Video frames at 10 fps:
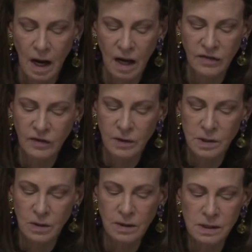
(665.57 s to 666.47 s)
I think there are
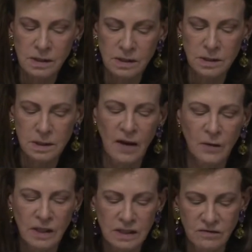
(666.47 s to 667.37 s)
certain
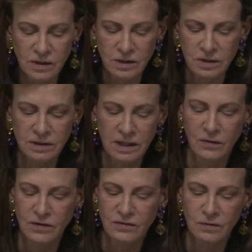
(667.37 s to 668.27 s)
Taiwanese officials here
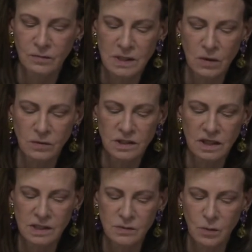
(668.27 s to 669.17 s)
in this room that don't see
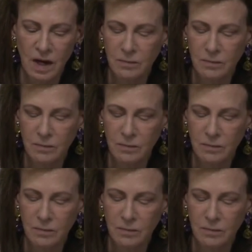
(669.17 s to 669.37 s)
it this way,